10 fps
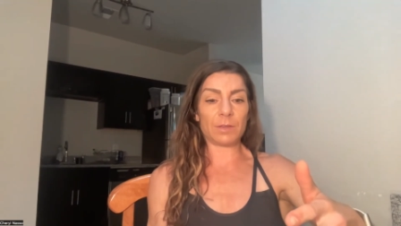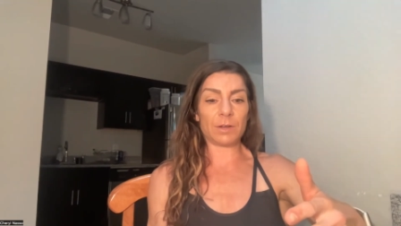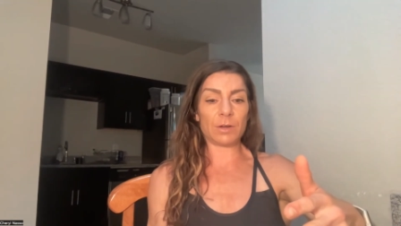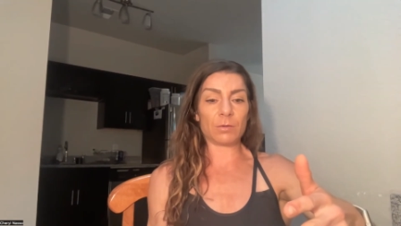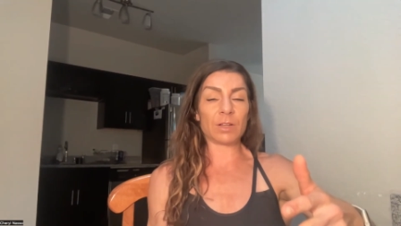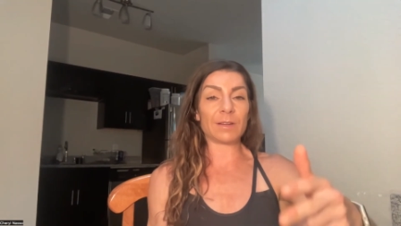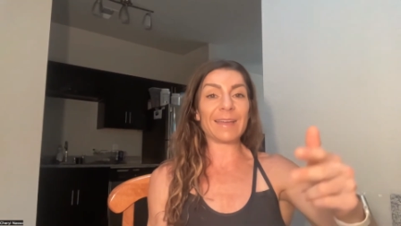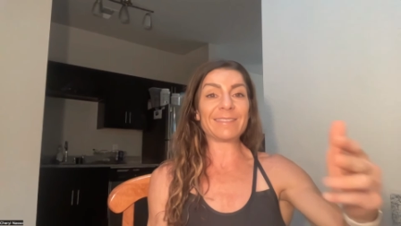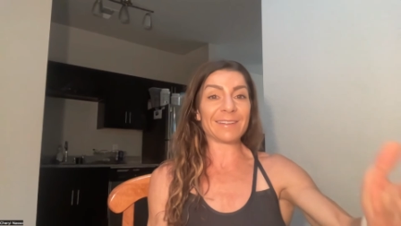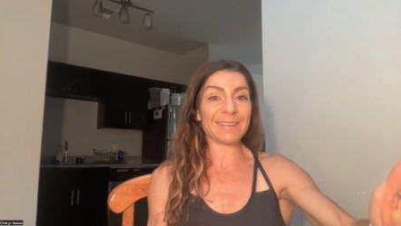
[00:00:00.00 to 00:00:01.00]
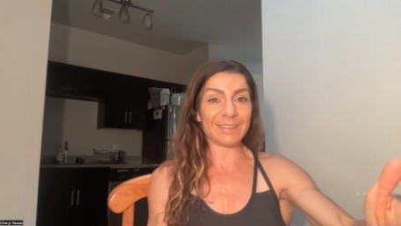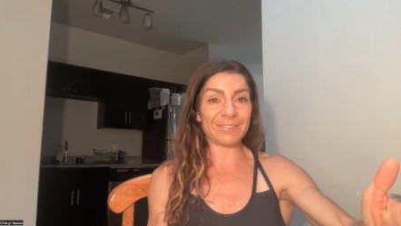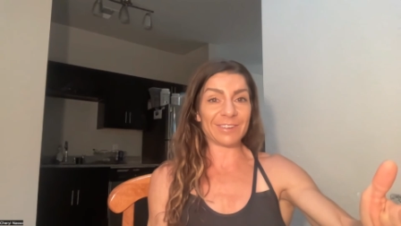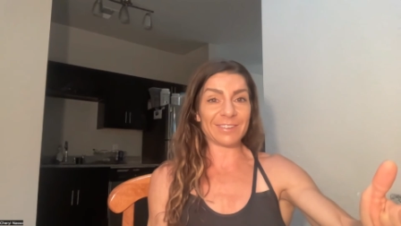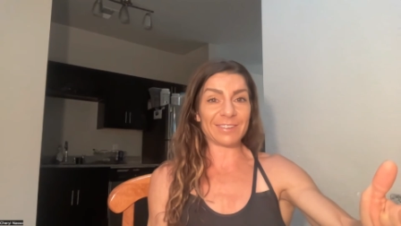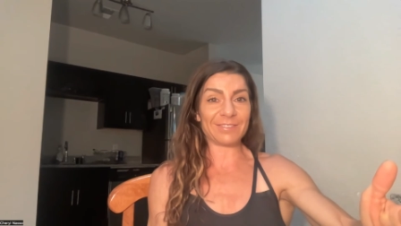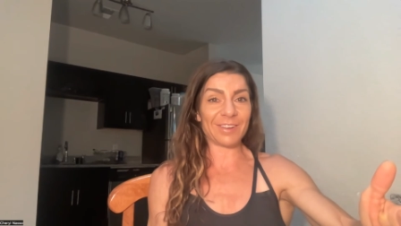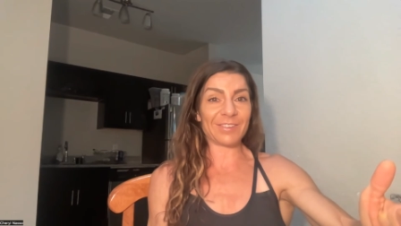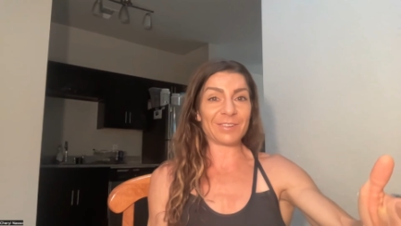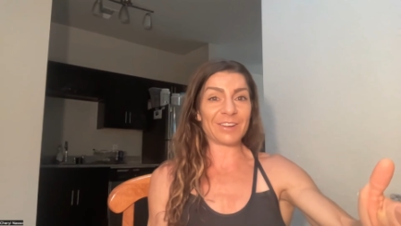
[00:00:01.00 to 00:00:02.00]
you know, you like to lift because it
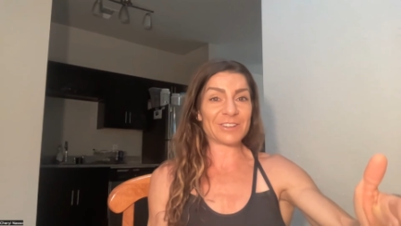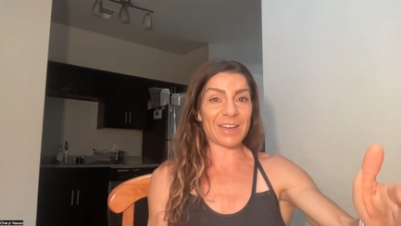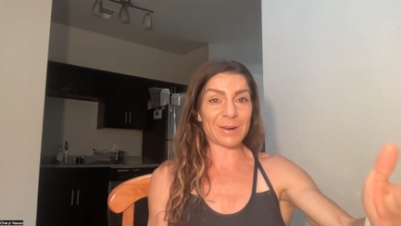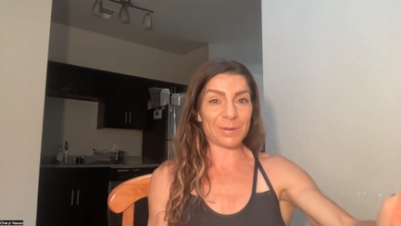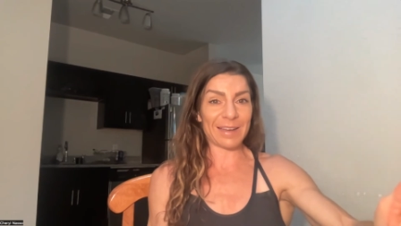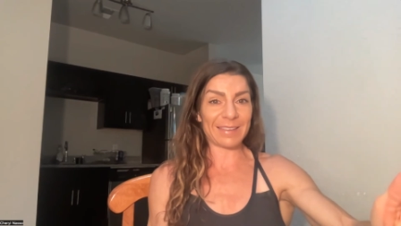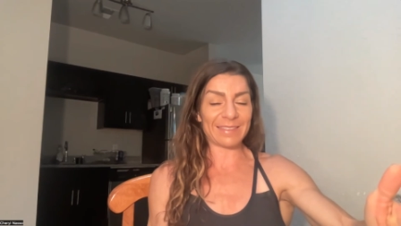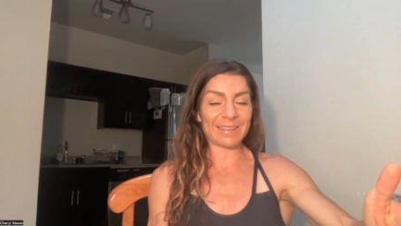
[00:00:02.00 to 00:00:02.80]
doesn't get you out of breath,